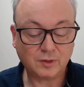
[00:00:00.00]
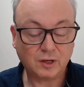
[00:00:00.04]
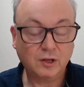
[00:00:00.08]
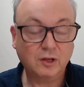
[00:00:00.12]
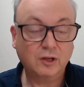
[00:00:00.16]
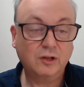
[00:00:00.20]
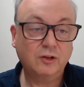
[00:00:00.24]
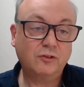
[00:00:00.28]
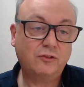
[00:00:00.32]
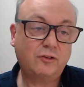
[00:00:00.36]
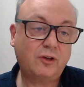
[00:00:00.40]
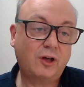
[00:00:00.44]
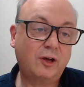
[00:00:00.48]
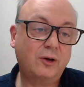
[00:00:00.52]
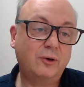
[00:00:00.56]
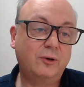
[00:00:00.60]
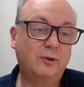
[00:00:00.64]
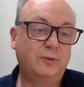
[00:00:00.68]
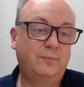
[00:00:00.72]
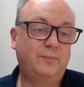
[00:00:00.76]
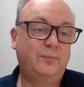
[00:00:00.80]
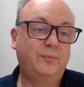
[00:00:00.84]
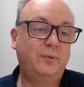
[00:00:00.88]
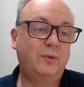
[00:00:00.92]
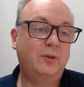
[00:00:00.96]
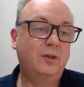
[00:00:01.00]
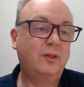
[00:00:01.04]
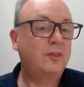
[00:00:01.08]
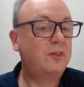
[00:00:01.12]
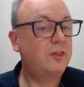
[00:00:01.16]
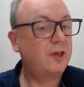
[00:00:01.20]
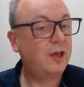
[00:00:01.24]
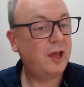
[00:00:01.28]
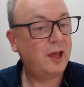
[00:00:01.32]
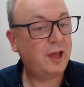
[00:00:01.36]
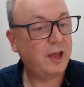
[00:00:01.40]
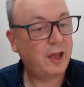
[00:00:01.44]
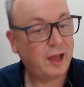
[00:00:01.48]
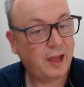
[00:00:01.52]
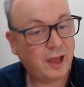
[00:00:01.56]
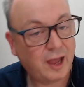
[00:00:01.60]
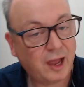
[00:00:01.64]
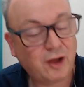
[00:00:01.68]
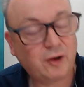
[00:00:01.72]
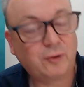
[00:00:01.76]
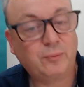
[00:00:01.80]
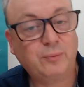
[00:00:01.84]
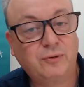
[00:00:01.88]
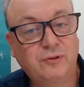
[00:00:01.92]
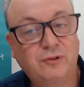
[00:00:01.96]
So the
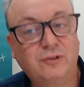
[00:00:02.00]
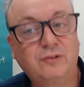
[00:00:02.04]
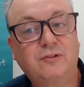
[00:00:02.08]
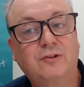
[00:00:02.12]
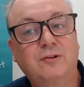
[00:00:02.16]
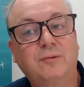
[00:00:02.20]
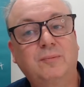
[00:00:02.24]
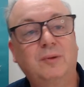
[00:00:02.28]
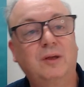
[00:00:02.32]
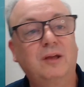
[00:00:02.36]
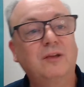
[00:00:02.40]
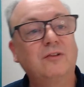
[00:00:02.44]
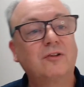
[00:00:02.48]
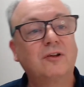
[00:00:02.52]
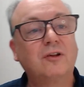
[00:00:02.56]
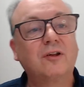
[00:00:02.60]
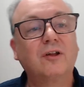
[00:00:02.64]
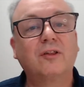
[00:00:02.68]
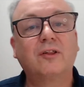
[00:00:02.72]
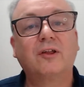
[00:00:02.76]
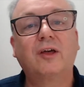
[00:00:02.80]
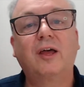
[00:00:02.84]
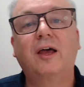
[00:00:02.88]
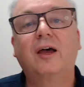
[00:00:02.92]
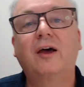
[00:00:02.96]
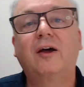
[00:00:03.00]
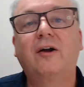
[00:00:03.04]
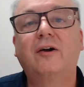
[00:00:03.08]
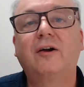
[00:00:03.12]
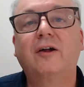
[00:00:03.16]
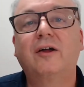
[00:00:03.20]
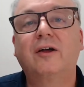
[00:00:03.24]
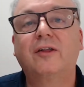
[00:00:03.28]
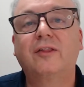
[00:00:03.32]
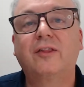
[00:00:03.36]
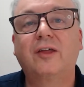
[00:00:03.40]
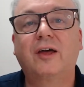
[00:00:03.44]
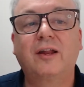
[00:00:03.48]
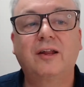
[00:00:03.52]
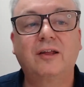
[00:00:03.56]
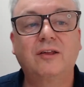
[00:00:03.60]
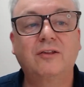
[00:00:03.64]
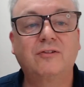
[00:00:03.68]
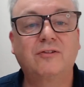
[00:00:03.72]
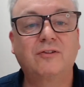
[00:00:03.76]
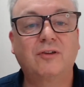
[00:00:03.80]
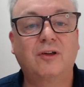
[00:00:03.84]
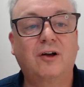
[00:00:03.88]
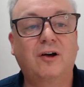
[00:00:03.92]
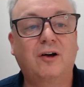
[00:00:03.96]
help system is another area that
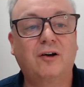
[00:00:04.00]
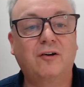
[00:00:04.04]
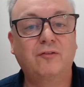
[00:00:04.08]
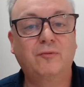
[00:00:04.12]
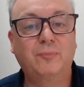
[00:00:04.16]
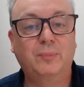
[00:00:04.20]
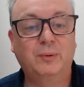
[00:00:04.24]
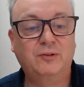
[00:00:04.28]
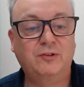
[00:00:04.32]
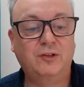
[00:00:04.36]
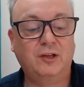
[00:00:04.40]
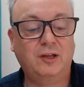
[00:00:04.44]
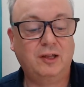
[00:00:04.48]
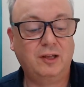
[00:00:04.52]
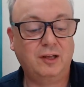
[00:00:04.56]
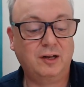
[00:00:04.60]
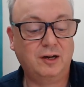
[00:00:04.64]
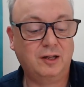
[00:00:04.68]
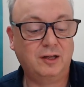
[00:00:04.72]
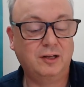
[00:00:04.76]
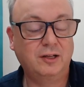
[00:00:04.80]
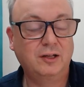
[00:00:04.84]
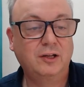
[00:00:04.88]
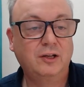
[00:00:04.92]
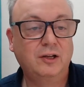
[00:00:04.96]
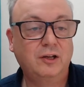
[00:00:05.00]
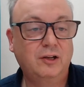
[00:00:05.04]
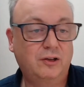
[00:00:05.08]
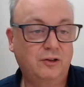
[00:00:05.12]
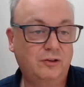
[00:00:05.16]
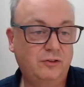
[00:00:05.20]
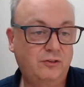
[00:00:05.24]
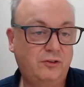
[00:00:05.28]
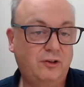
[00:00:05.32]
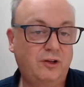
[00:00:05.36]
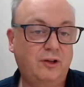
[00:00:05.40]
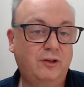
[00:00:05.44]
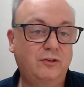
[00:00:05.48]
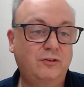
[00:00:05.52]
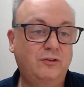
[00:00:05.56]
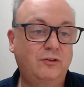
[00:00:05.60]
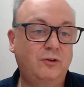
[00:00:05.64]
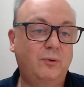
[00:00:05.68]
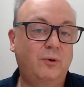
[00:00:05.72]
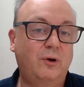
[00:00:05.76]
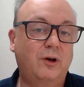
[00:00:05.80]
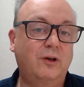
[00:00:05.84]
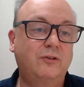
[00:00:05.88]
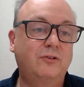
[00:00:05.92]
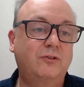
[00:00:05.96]
is of particular concern to
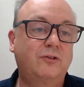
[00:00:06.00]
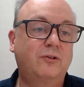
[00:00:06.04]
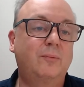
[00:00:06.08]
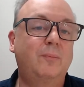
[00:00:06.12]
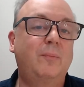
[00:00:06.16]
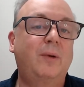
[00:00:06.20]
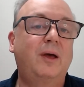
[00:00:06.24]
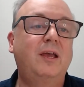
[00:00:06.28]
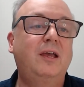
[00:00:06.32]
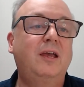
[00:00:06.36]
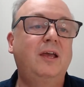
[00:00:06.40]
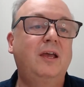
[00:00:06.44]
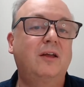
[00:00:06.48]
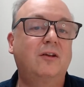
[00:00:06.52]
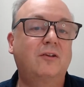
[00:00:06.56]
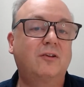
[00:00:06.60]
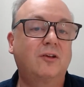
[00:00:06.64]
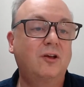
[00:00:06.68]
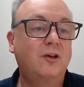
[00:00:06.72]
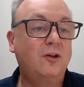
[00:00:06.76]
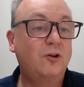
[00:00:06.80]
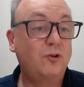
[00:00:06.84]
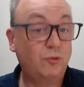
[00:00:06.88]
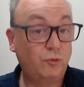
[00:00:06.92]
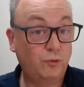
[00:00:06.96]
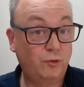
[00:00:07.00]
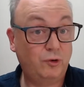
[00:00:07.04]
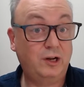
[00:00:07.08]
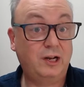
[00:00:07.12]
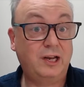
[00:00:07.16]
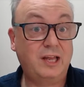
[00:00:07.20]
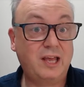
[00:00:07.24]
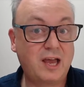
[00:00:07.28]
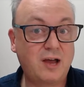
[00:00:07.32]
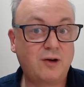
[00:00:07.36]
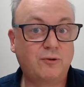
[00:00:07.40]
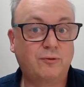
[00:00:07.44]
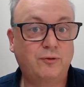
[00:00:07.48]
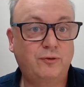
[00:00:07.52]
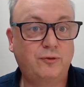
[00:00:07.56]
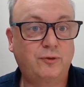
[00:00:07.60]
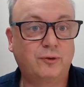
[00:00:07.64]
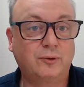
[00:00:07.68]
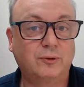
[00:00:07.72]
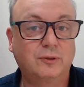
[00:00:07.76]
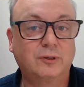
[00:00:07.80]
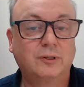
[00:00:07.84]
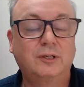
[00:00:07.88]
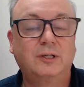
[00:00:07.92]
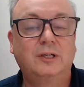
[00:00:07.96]
us to make it really
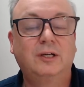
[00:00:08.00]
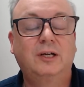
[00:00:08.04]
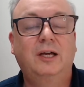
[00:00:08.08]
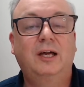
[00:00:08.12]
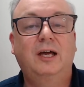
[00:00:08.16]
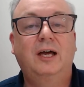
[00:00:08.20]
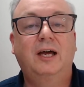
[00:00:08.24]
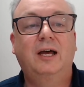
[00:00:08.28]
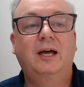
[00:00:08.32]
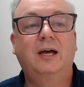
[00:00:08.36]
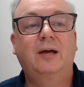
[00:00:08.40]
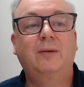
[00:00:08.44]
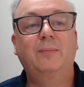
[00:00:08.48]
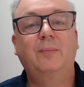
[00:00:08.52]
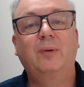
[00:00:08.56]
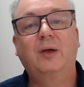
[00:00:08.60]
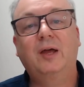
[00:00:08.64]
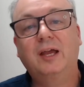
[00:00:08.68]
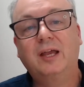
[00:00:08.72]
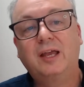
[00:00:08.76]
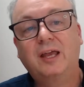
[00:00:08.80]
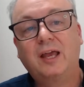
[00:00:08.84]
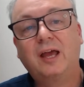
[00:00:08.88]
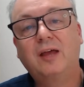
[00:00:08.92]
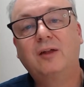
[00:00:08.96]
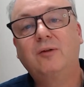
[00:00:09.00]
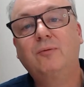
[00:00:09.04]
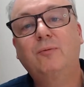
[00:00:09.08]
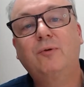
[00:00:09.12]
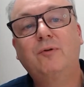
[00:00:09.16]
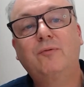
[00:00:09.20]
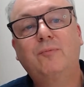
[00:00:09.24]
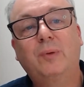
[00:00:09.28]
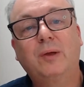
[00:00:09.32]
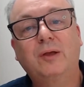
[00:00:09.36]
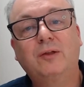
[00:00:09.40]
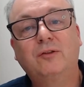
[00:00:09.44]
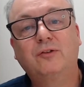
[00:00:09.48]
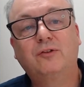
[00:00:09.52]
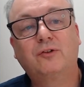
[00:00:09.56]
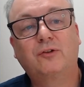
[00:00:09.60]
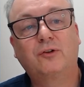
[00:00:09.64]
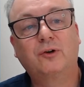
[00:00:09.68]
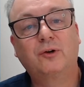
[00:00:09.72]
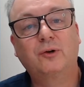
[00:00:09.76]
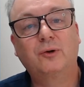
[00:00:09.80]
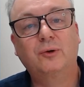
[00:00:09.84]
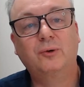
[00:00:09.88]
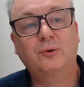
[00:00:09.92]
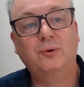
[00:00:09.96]
helpful. Again, we've been
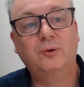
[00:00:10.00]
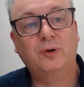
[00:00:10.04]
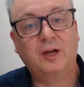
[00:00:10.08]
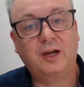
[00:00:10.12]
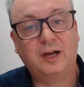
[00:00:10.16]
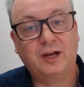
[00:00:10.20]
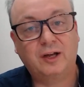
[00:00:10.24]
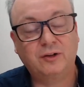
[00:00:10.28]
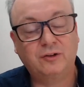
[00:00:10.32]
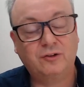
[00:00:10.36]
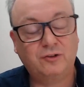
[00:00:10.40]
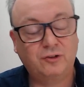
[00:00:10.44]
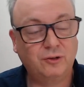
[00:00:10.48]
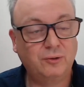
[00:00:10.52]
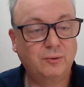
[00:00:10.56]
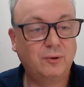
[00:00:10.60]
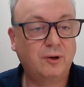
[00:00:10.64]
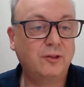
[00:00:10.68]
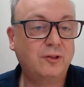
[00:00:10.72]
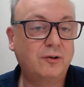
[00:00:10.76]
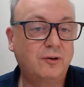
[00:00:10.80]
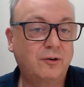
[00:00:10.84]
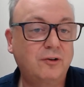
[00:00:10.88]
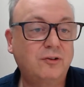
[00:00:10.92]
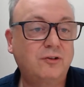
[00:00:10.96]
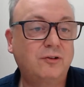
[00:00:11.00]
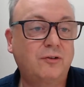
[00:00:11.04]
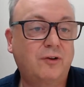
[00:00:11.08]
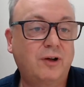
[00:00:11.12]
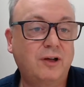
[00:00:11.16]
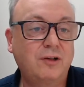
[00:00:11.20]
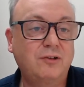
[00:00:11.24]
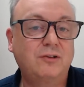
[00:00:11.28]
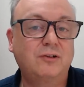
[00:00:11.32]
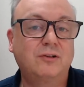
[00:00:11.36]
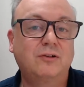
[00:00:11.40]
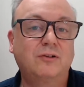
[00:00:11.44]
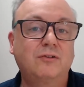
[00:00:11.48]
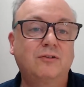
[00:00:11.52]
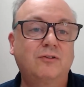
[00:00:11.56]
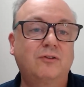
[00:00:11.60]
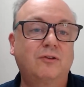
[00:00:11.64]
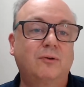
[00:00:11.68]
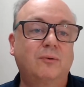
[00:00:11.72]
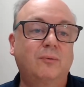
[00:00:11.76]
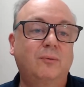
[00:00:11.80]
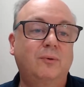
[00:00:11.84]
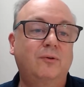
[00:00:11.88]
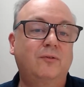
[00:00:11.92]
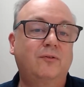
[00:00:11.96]
through 2 other iterations
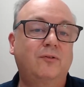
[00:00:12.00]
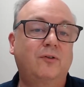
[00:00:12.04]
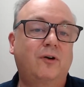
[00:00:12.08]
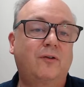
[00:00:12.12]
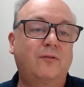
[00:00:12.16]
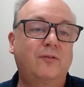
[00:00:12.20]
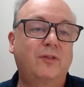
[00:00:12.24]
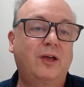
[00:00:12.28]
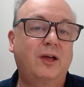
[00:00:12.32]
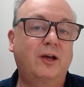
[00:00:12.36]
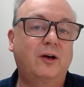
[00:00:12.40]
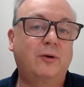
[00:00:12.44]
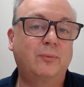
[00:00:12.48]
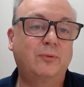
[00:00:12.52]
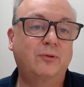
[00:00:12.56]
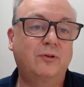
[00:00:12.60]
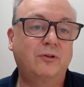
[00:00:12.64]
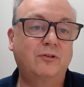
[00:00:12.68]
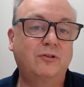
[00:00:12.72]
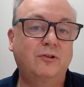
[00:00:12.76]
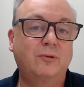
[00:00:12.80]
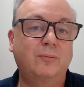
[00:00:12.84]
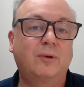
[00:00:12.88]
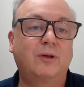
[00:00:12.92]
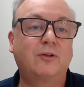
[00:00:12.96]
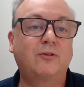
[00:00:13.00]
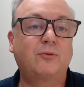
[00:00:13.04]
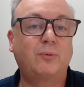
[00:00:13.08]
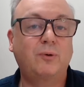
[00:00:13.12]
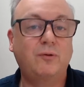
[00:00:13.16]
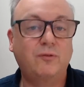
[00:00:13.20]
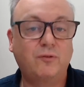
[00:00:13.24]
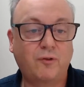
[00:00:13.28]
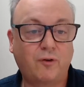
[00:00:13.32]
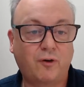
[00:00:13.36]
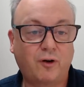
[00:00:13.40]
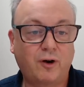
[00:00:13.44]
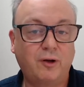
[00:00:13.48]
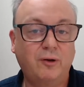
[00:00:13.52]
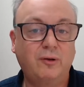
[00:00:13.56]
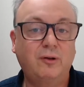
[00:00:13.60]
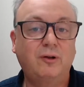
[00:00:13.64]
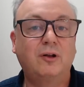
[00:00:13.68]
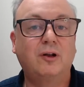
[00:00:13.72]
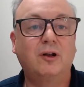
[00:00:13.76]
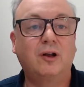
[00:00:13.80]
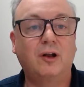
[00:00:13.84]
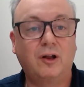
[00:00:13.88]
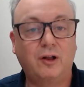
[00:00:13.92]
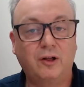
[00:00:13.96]
of the help system as we've grown
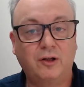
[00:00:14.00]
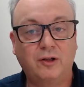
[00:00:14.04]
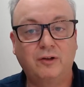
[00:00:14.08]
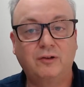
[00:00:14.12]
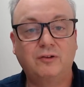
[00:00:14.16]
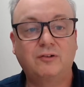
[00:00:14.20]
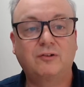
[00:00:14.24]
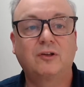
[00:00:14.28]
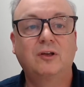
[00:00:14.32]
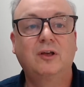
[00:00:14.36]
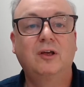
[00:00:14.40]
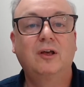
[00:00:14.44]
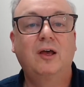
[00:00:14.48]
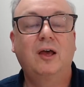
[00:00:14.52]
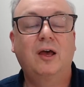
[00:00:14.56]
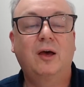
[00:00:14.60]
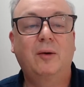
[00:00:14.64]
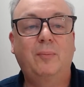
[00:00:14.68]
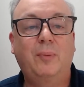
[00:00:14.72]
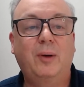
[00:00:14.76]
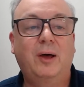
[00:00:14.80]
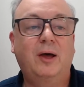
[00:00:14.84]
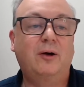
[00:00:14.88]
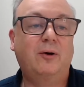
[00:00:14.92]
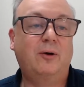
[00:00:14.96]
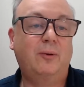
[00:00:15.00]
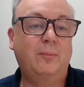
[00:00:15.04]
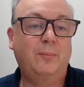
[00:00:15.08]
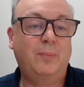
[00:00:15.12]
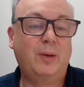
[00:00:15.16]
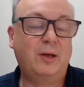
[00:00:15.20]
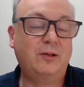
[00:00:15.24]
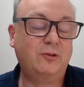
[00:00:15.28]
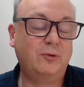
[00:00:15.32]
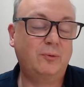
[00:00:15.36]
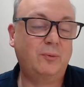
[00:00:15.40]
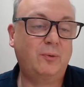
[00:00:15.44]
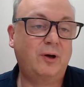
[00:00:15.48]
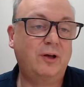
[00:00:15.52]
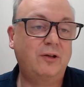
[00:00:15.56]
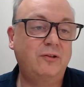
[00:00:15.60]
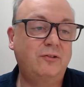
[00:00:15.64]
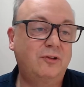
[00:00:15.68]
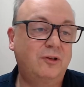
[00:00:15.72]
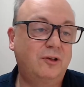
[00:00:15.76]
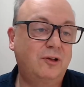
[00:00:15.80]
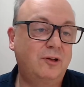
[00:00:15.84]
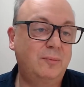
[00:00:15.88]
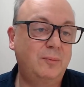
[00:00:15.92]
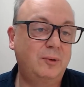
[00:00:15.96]
and learnt about better ways
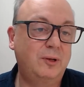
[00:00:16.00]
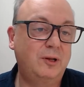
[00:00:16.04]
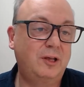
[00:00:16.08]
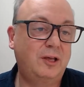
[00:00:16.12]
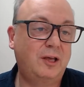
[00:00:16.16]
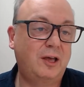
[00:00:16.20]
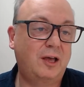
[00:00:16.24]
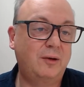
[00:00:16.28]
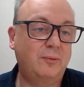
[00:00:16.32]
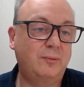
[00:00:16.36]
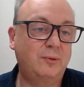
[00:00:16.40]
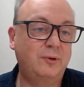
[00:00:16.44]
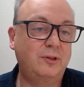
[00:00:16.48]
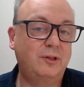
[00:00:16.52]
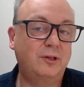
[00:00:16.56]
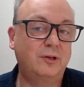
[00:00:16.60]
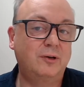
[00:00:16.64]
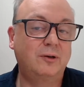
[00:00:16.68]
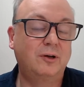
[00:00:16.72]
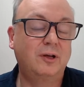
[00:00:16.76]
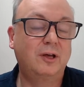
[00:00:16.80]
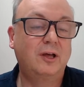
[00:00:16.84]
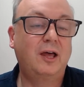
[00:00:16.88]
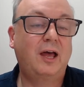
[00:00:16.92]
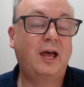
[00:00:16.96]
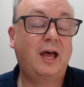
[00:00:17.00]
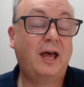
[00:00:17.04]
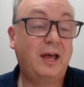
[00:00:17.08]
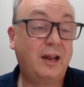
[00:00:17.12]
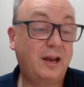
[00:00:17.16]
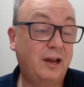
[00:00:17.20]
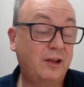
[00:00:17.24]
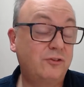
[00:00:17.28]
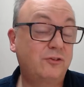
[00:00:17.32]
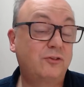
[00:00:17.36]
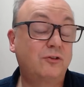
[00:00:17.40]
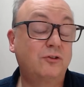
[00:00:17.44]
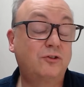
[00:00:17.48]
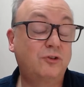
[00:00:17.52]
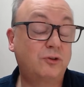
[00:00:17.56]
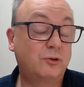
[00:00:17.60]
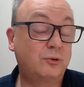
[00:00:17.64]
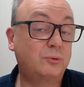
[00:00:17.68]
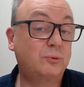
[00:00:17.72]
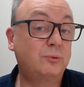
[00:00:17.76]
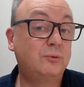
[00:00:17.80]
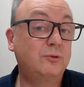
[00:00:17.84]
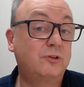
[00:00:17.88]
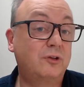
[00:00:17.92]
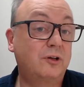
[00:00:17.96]
to communicate with you, and as the
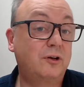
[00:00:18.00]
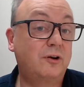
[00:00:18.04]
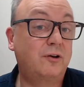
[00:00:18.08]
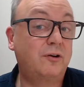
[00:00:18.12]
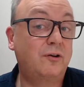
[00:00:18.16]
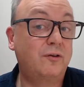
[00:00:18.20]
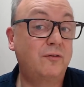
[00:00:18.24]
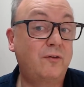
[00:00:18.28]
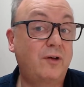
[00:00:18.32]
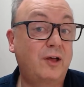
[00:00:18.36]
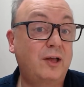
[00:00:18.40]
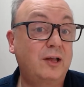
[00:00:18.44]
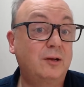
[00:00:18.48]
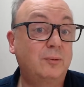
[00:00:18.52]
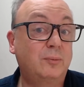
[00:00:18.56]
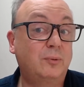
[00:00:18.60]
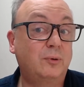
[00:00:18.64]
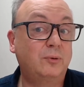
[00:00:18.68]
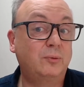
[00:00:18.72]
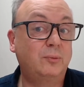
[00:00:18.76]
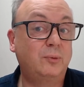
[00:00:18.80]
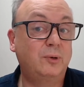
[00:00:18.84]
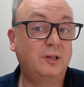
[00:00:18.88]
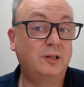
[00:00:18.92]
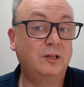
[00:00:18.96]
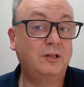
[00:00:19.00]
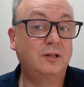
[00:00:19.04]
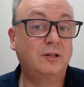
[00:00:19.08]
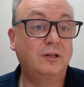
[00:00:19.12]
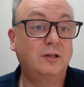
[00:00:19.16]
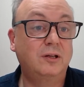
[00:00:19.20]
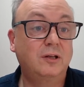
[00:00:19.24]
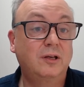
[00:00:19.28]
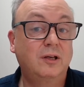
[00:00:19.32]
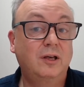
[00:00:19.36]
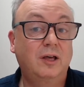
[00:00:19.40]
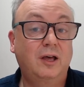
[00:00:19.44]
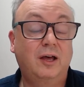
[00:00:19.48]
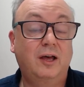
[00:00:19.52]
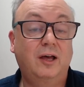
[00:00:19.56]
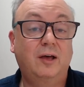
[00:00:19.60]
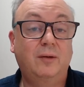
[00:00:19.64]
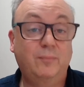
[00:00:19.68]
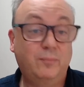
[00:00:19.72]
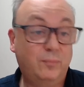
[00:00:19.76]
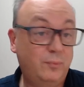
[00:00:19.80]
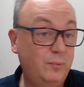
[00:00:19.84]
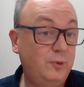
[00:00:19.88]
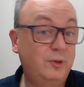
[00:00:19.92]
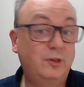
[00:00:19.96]
tools that are available within
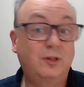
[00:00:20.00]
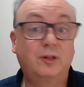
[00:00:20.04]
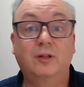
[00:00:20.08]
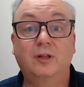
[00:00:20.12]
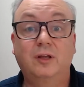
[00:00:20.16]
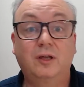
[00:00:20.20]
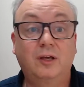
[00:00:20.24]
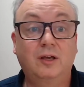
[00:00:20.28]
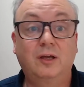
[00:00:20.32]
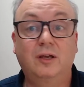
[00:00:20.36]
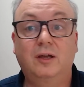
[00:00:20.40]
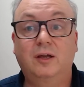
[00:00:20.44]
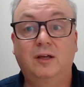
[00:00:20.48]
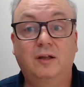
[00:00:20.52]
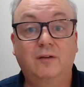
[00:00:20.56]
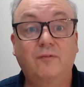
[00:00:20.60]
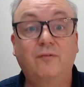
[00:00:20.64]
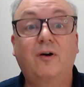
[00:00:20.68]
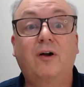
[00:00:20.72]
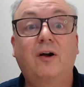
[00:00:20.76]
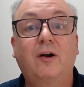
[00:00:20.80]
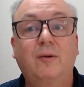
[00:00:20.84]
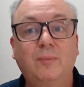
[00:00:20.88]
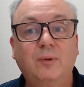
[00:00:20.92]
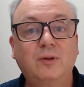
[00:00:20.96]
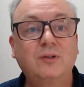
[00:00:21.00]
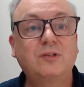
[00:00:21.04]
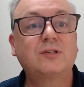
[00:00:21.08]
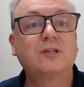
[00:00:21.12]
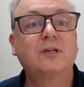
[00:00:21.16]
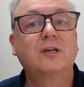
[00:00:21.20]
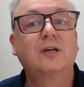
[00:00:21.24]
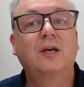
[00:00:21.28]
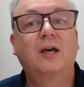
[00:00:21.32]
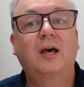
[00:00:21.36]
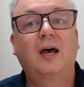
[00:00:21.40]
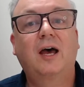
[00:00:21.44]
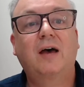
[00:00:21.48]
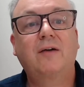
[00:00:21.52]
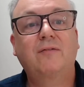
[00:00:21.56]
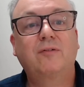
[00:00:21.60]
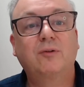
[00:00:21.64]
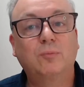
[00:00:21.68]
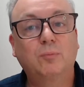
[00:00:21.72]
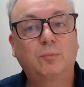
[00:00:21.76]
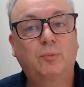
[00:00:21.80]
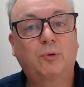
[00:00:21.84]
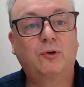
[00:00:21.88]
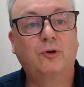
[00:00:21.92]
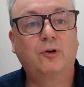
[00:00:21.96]
the environment have
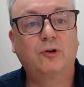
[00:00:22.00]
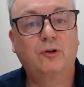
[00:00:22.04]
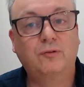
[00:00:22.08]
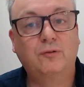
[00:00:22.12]
improved